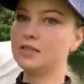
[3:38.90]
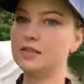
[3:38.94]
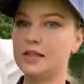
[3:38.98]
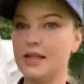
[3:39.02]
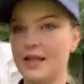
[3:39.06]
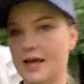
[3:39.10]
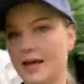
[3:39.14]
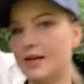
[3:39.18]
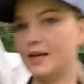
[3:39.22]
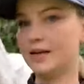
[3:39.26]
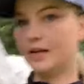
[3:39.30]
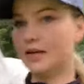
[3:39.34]

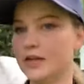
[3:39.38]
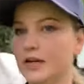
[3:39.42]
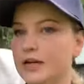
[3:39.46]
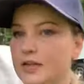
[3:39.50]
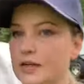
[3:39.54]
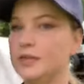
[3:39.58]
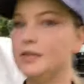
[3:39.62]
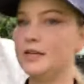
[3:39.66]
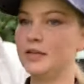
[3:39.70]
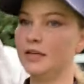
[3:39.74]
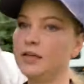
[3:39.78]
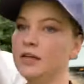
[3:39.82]

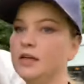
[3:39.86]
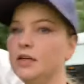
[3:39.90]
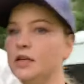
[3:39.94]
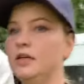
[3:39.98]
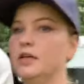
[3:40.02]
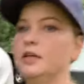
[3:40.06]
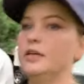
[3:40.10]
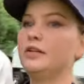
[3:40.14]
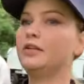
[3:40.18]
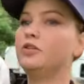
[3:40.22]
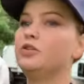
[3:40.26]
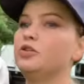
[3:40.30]
letting
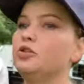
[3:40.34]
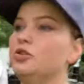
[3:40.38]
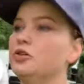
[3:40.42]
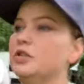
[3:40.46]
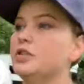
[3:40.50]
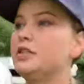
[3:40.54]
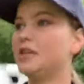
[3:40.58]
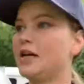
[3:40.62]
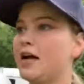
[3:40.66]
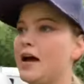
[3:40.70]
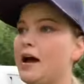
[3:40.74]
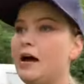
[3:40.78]

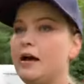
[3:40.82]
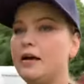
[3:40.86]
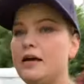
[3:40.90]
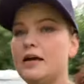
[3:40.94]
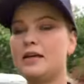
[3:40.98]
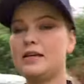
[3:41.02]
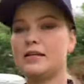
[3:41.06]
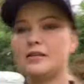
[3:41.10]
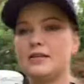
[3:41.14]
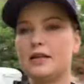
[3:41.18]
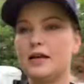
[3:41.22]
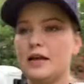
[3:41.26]
Georgie out.
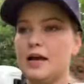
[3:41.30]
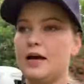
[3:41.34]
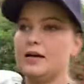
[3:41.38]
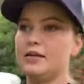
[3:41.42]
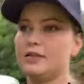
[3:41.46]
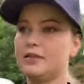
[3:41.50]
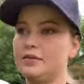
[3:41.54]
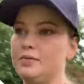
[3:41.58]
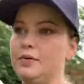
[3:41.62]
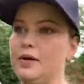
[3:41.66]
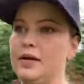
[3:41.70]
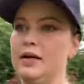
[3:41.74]
He's the
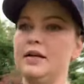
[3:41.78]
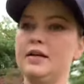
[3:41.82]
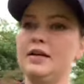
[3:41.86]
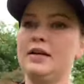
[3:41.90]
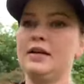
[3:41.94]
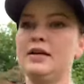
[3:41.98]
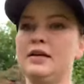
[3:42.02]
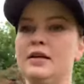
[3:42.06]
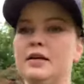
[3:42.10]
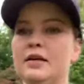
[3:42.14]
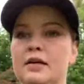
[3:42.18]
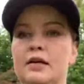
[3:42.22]
last one.
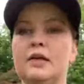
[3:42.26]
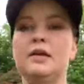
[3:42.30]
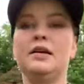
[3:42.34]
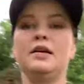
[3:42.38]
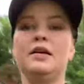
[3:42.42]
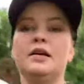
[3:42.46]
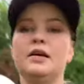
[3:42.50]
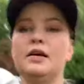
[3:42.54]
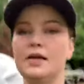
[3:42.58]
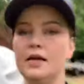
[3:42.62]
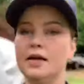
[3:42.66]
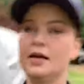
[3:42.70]

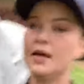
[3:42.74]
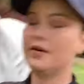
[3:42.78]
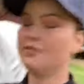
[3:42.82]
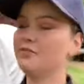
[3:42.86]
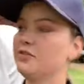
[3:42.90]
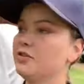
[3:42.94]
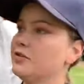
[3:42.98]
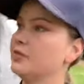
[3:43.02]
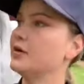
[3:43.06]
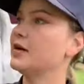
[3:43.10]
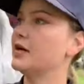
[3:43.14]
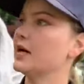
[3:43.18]

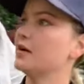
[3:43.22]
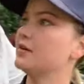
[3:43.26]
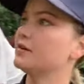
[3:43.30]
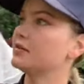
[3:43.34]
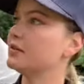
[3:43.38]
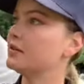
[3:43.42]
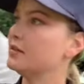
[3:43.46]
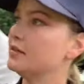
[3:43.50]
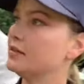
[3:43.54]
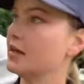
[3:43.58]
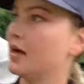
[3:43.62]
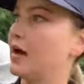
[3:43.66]
Everyone
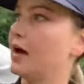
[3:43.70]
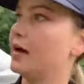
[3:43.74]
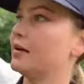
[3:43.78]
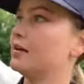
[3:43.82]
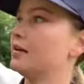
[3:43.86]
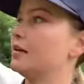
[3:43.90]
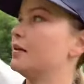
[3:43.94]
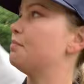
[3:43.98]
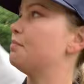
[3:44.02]
else is out in the